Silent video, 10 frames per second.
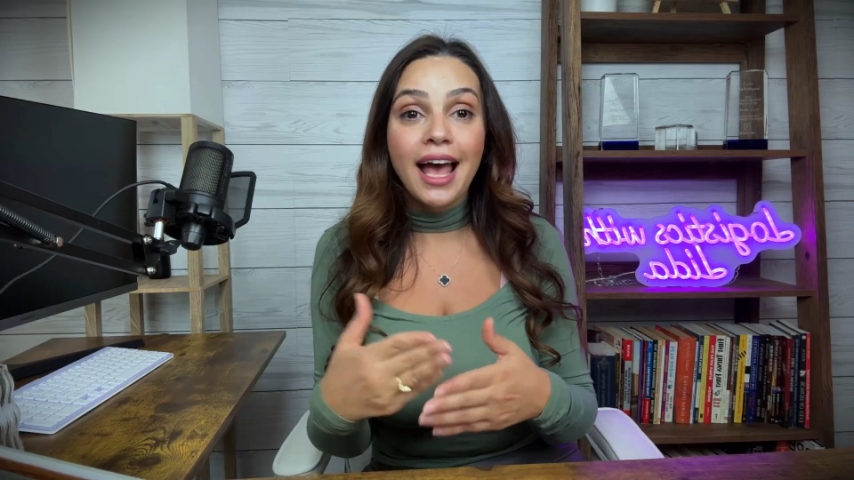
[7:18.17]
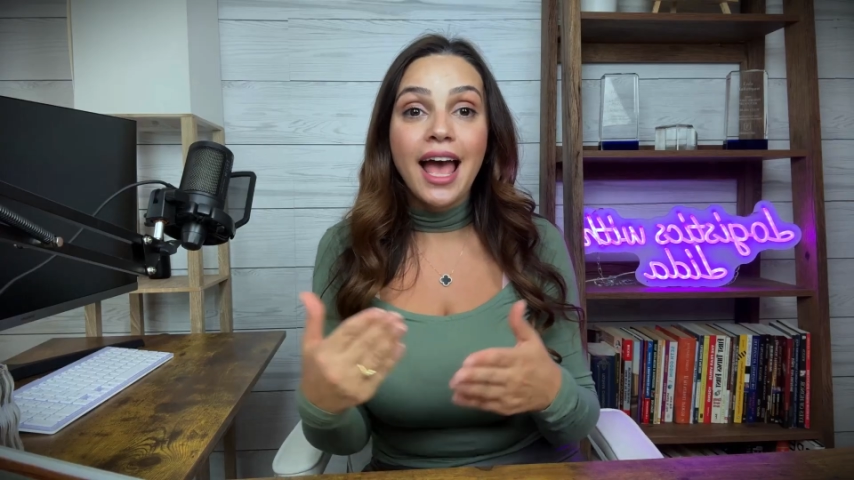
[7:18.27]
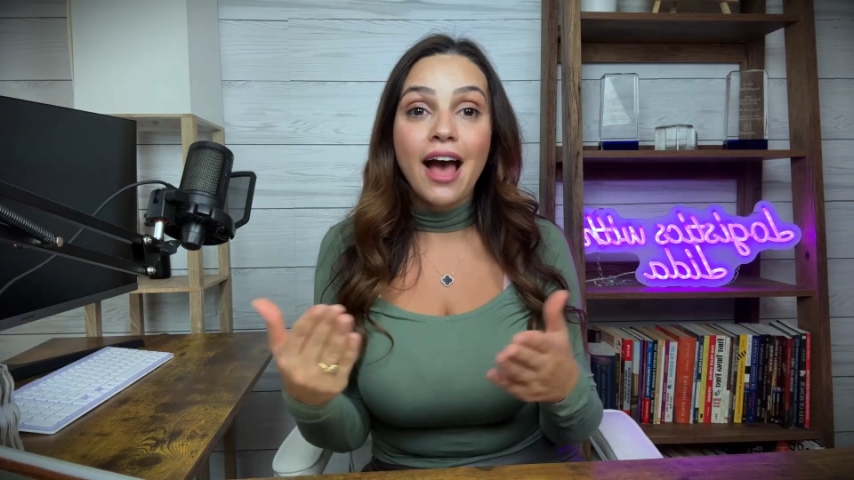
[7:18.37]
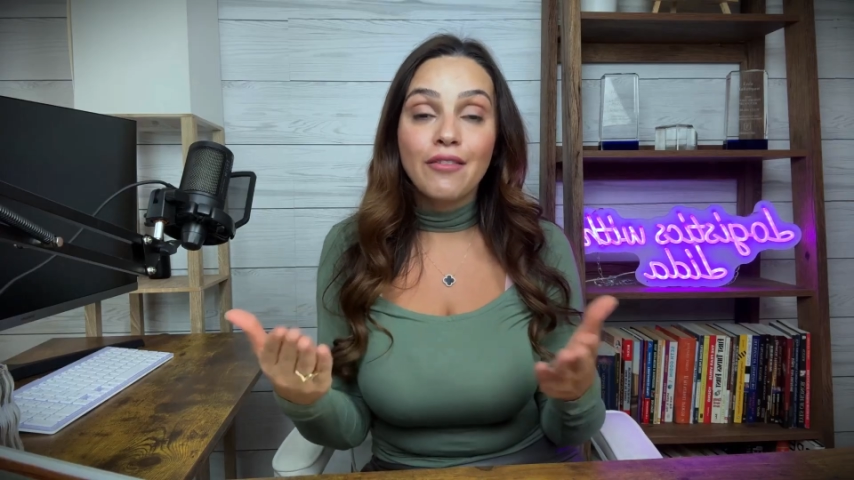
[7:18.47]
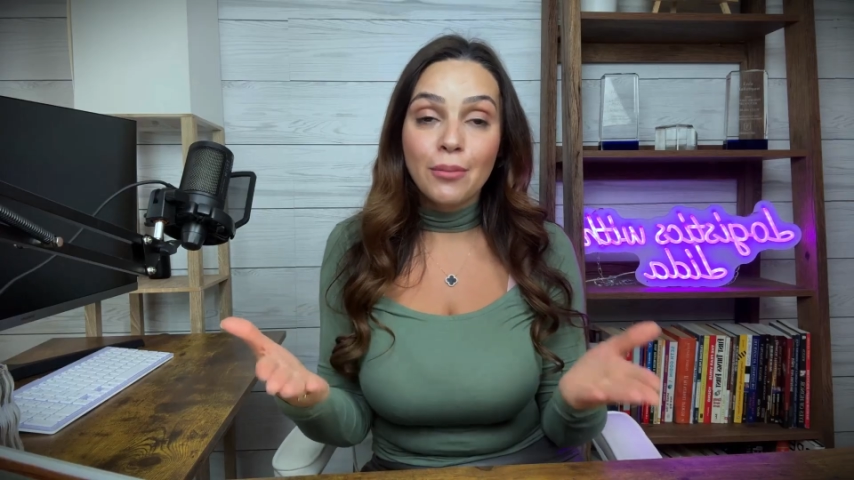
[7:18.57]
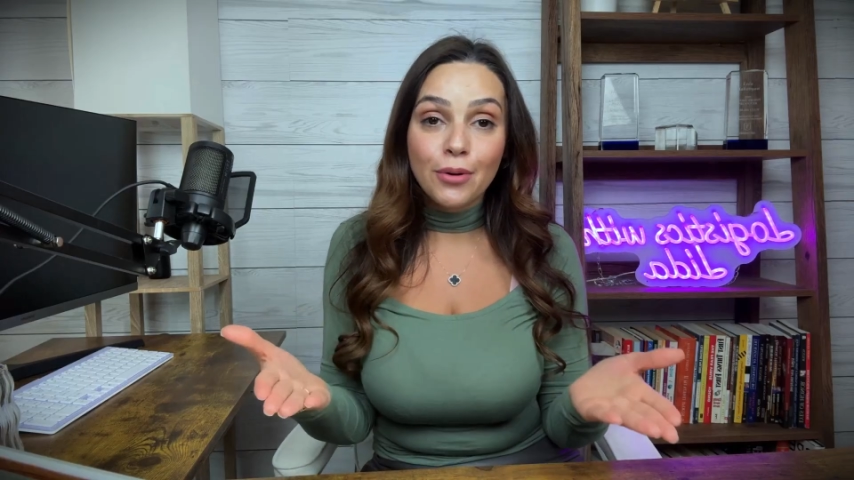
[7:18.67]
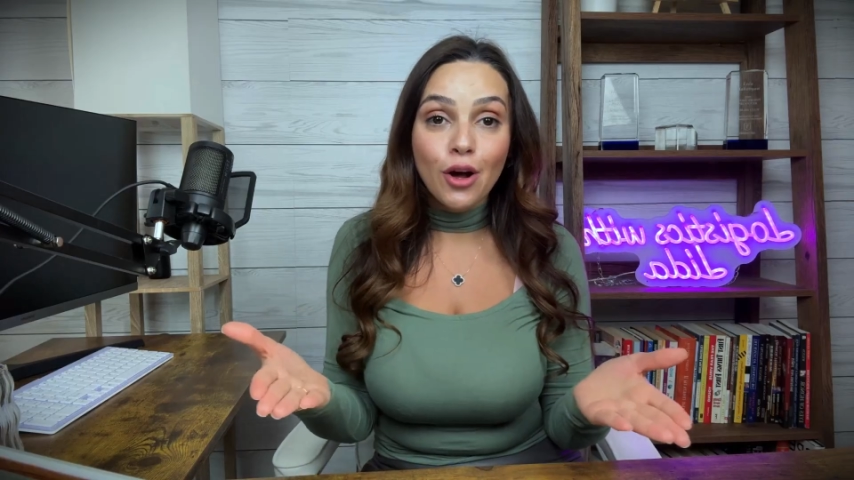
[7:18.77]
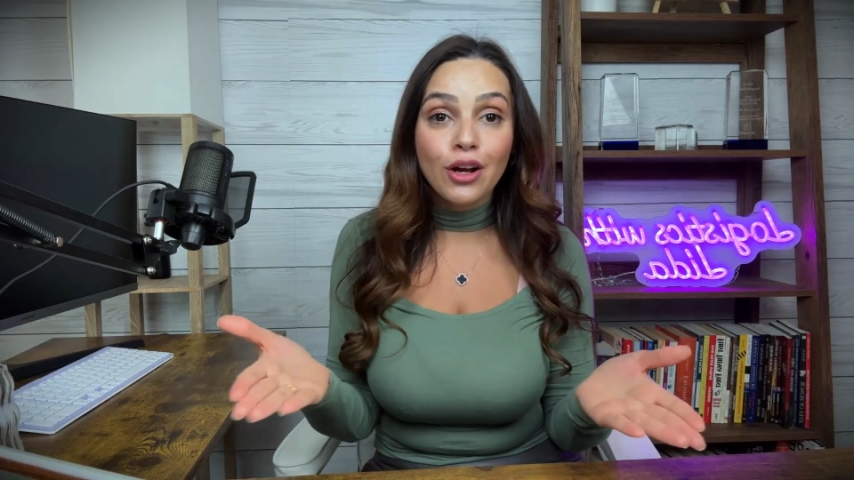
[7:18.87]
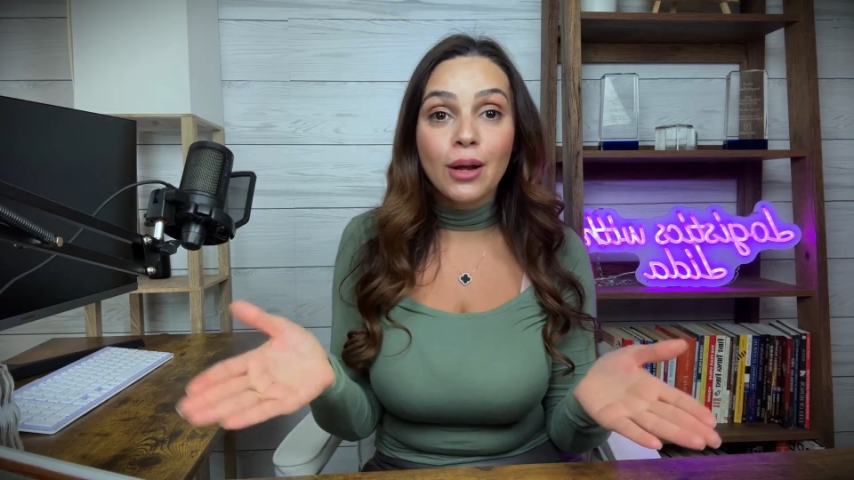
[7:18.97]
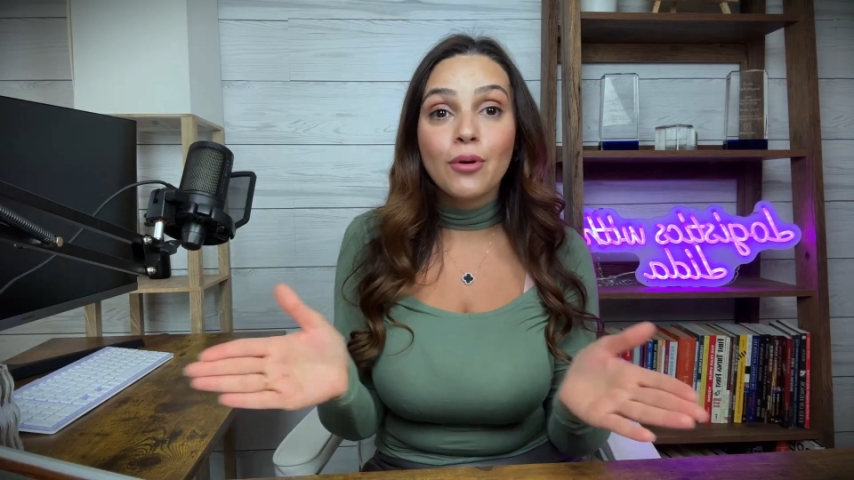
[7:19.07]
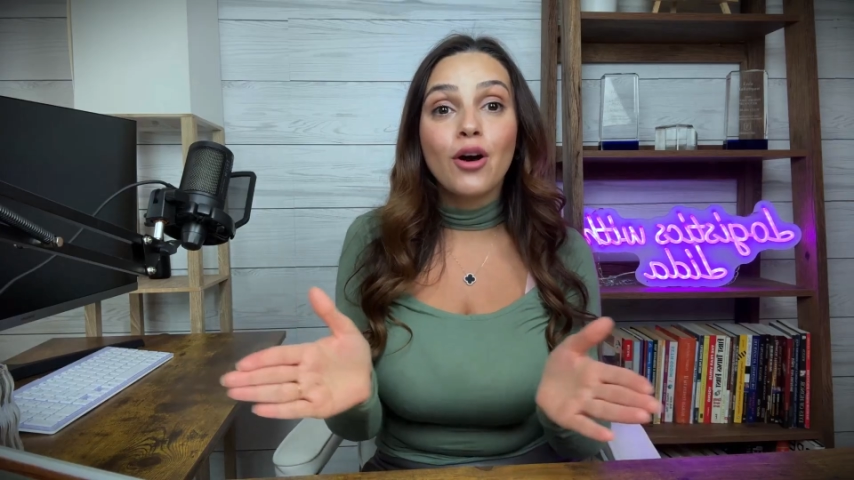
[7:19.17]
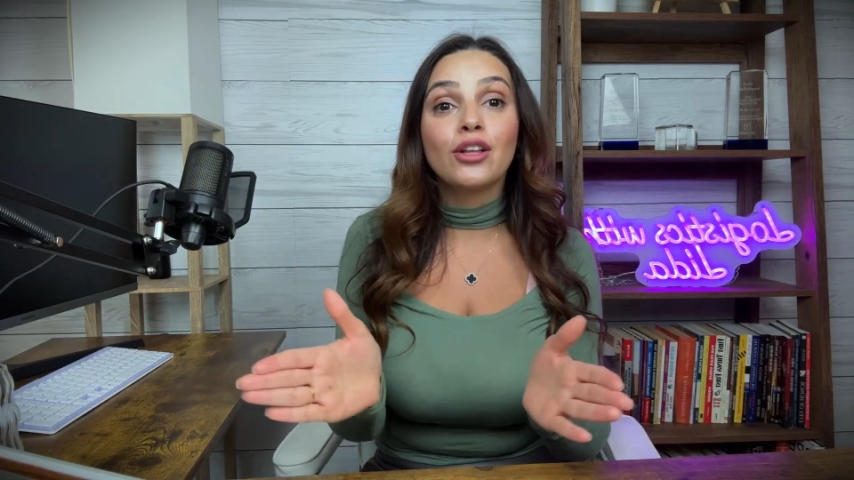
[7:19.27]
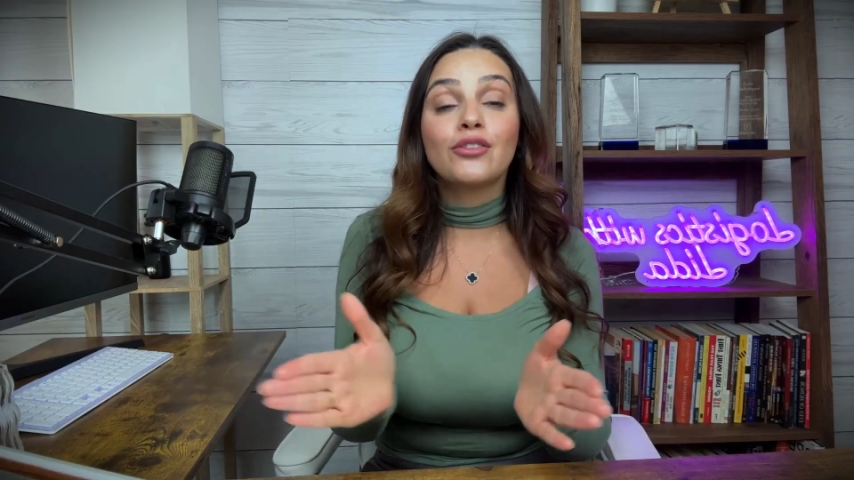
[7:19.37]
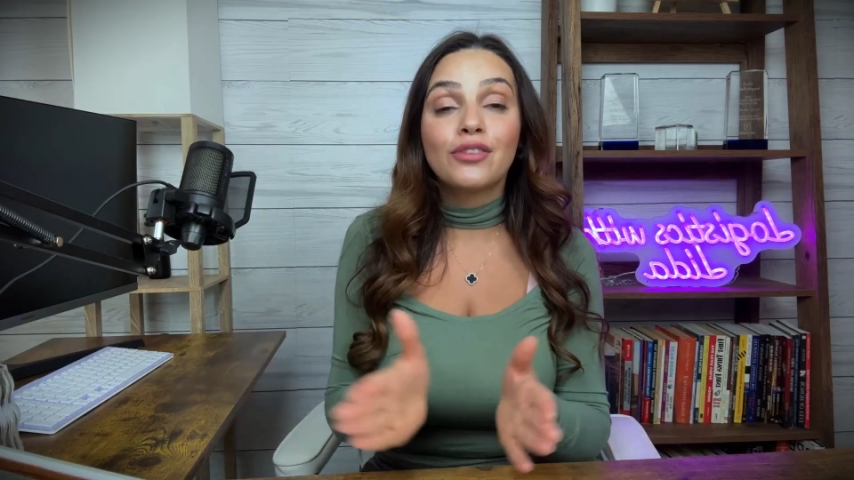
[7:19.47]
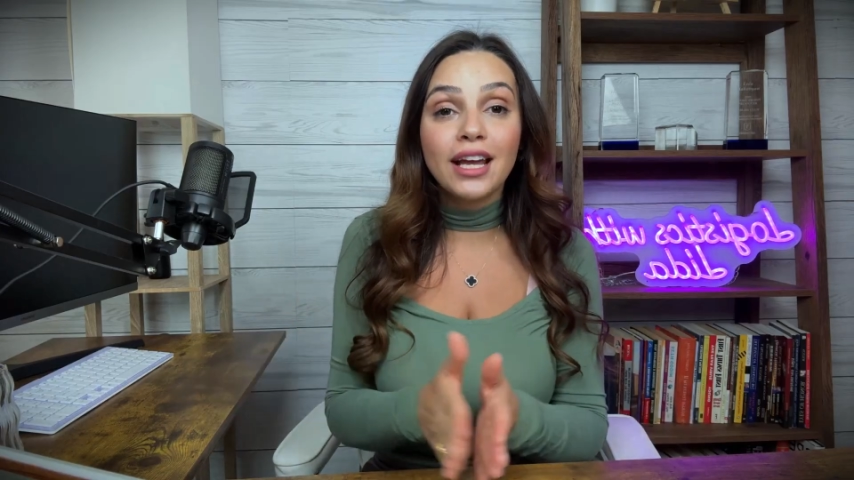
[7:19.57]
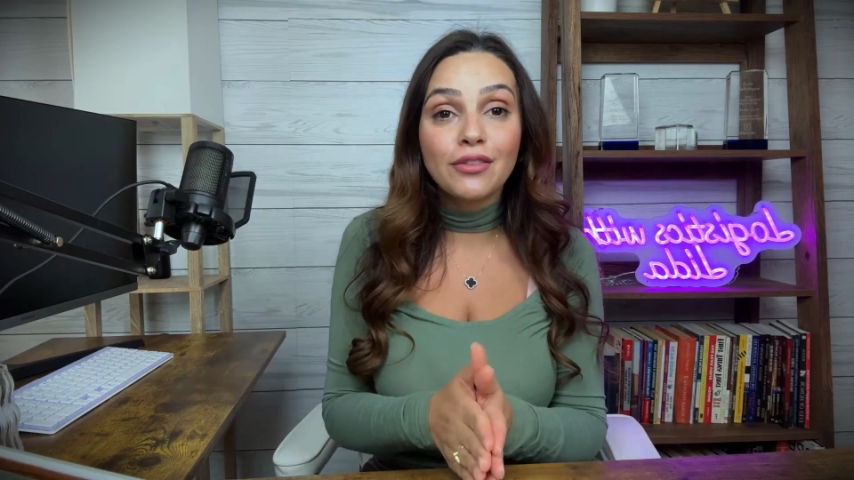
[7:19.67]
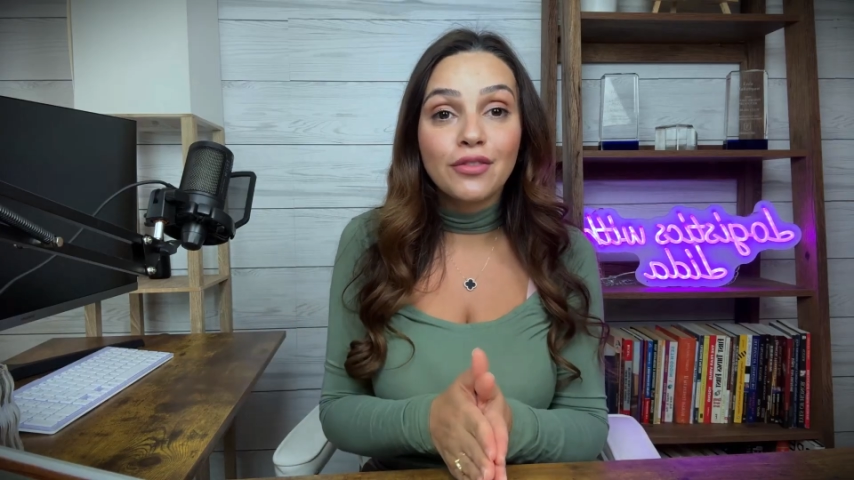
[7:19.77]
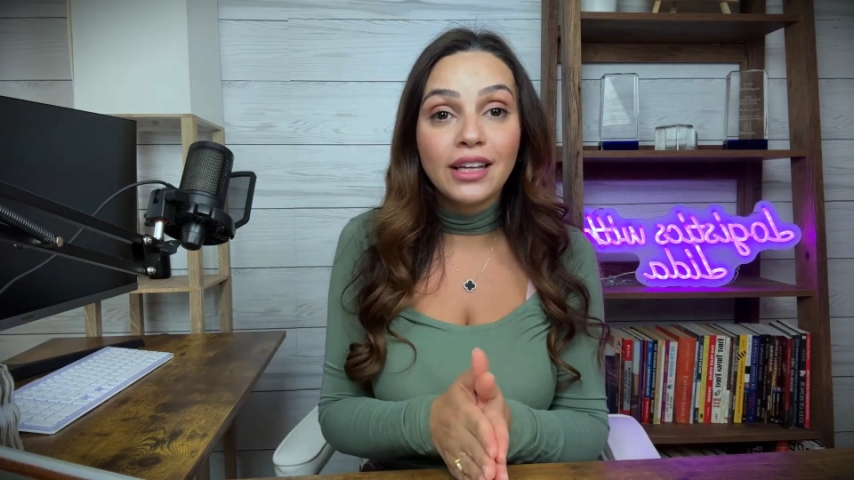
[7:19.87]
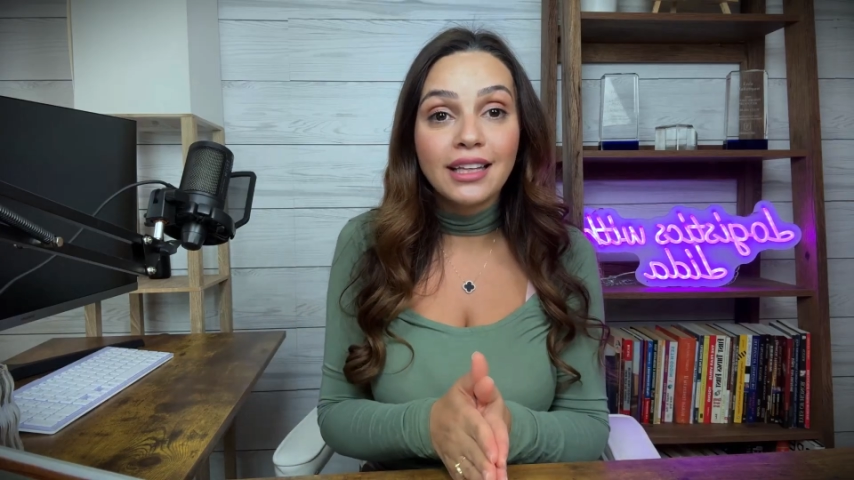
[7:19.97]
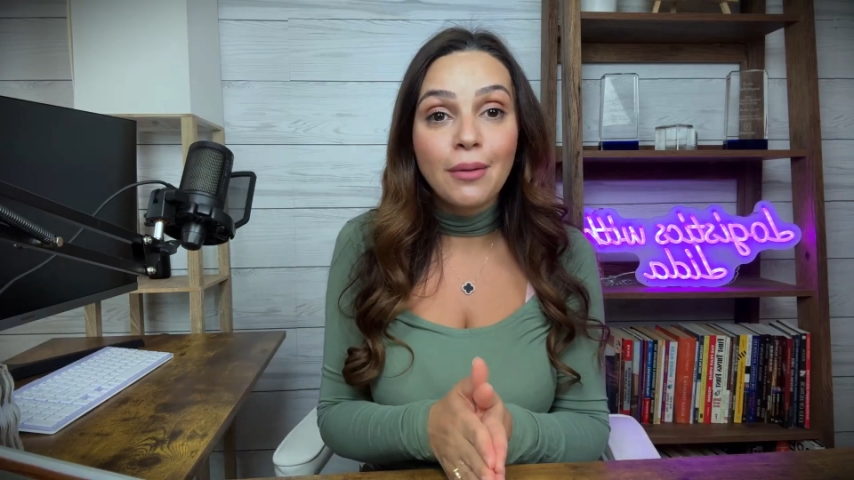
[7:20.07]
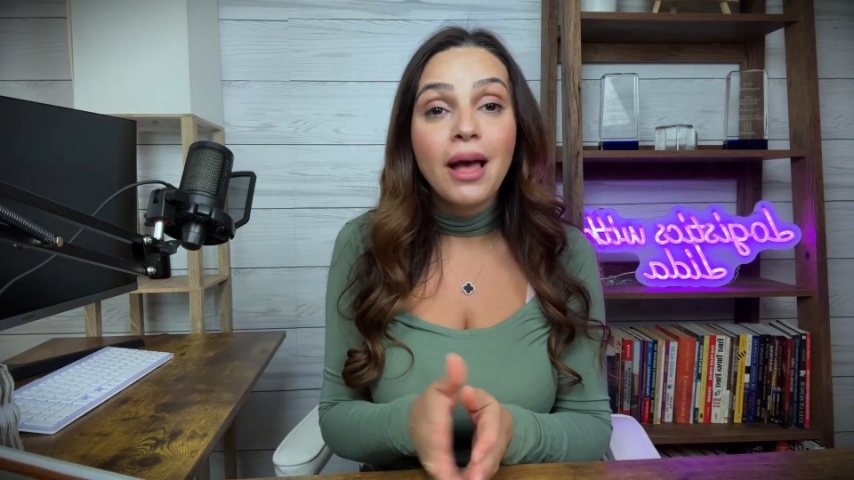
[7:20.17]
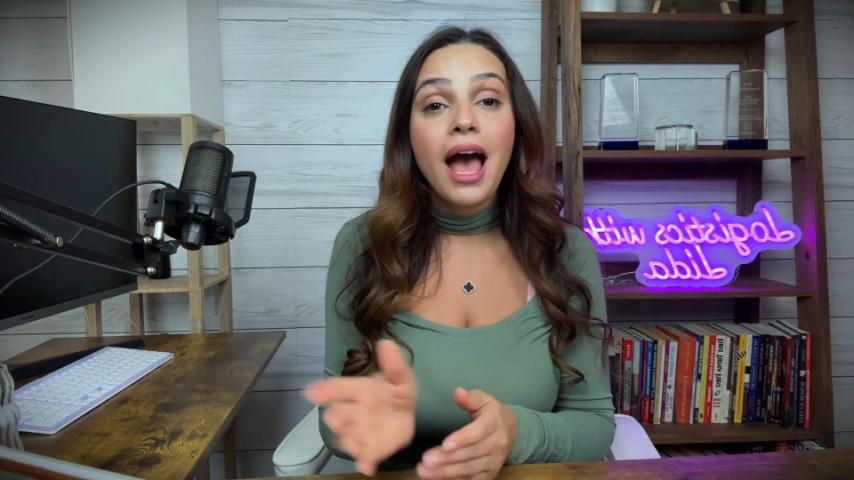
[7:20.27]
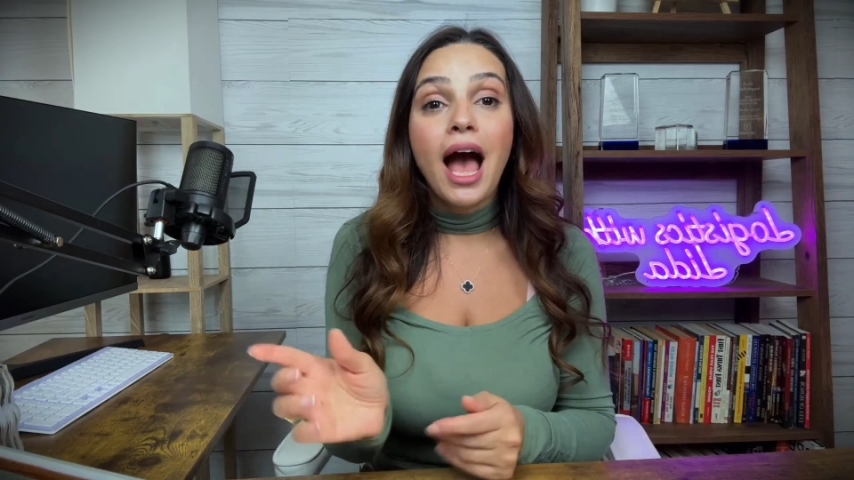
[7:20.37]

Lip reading: I have a program called Freight Freedom.